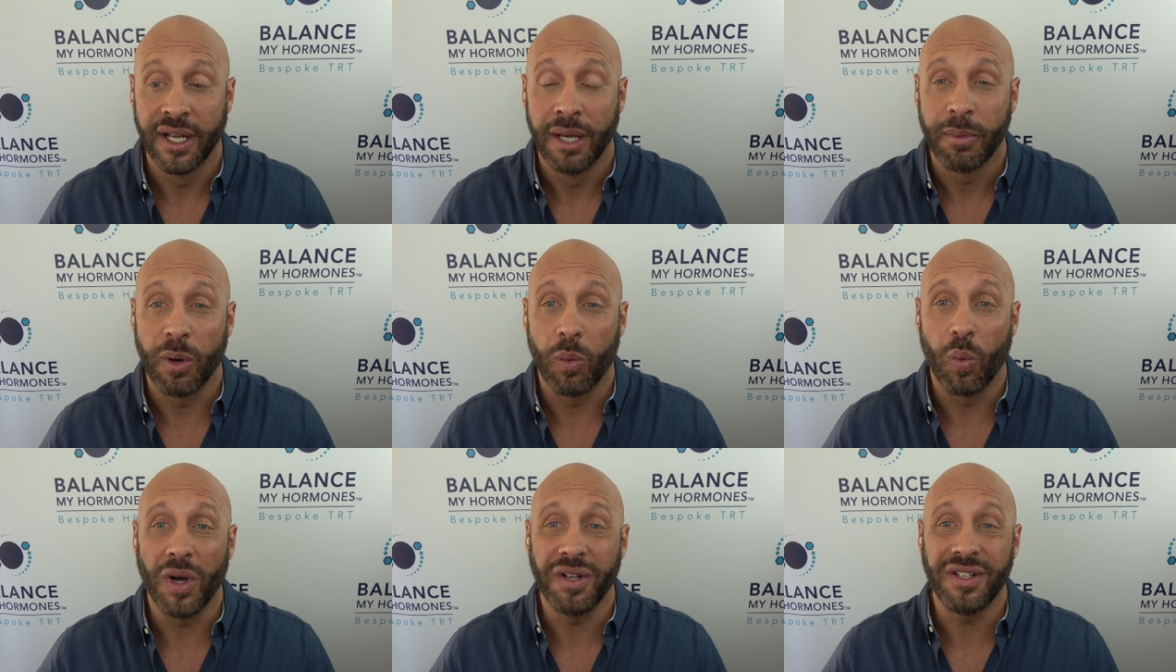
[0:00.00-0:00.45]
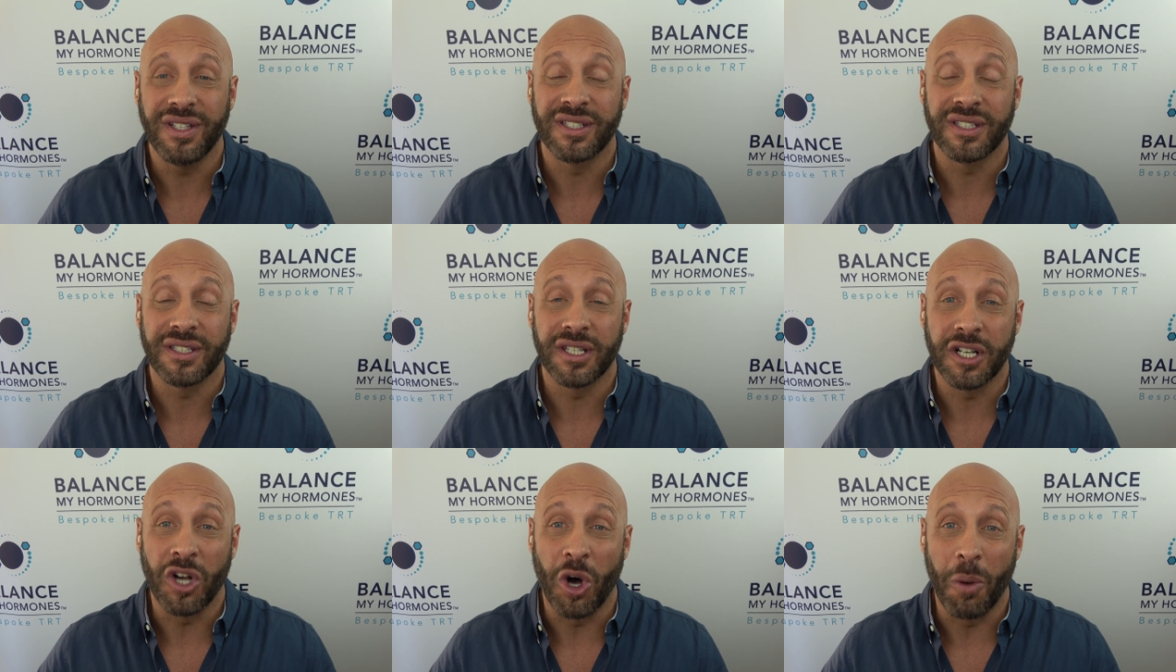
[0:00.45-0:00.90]
But what's
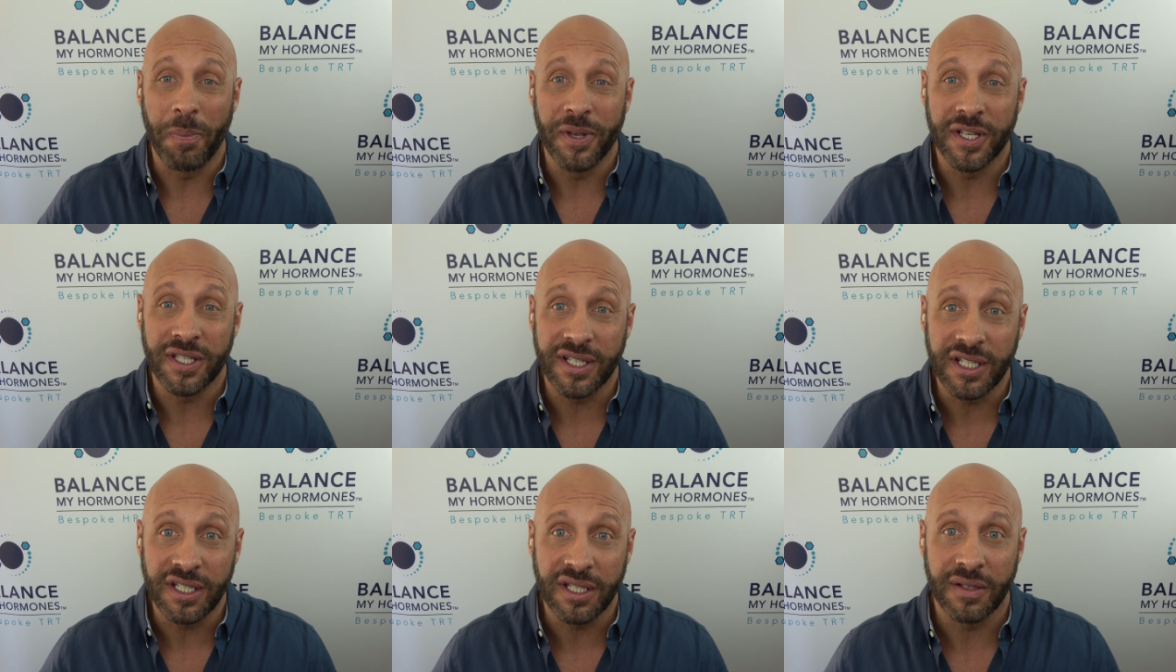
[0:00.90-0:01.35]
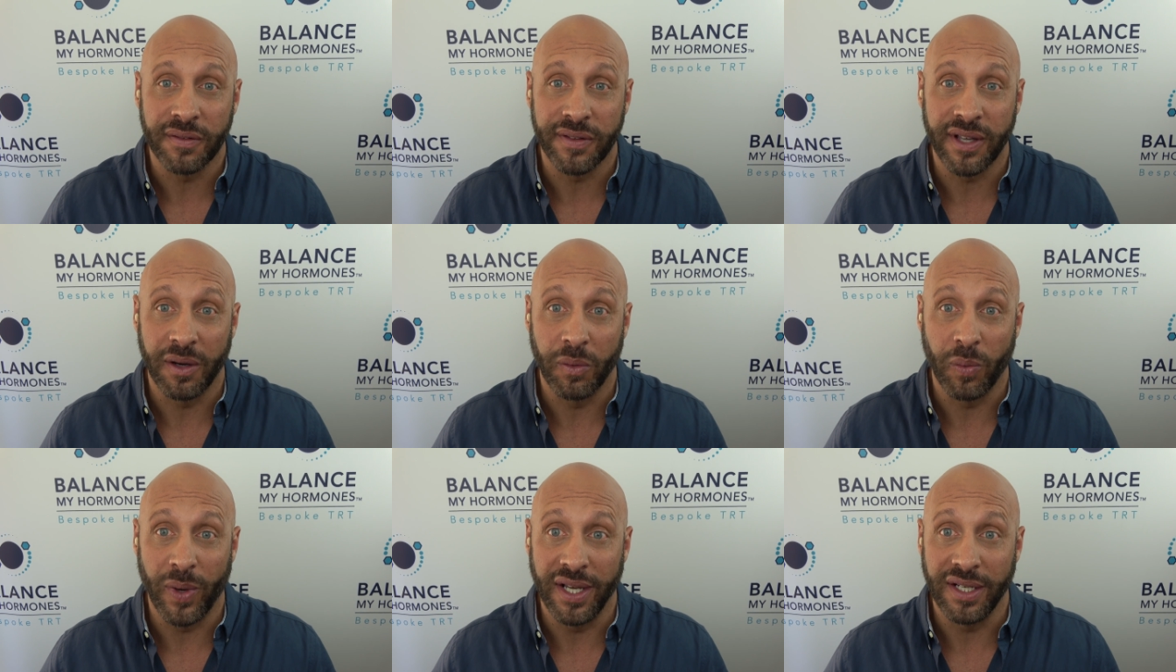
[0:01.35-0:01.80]
the composition of
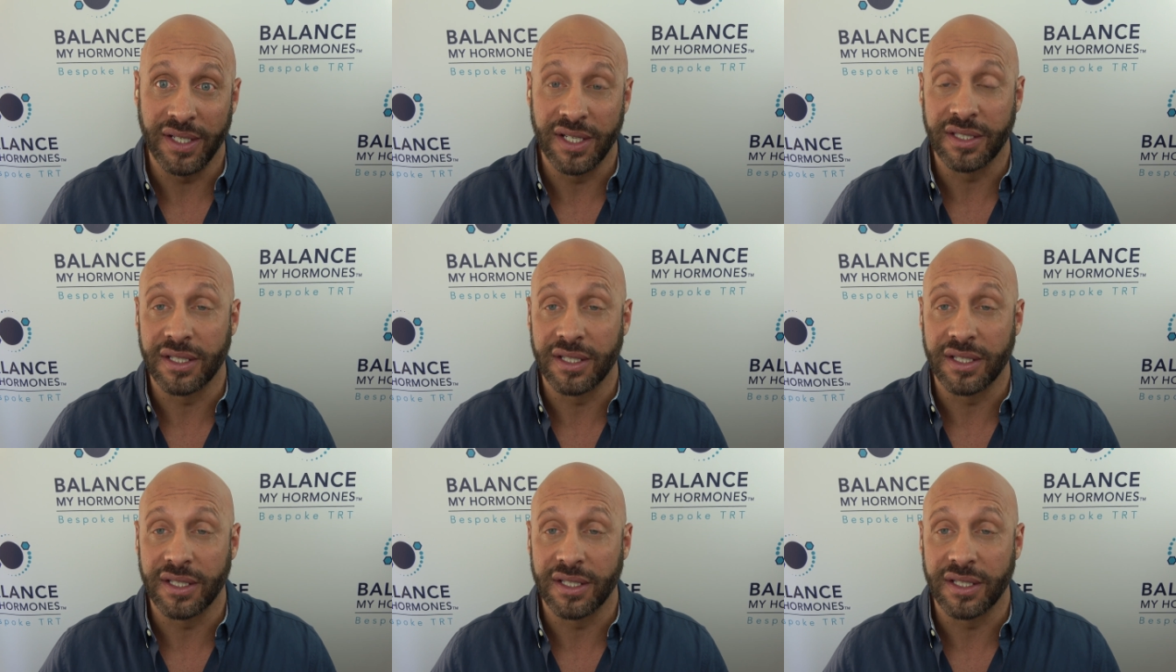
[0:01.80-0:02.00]
that weight?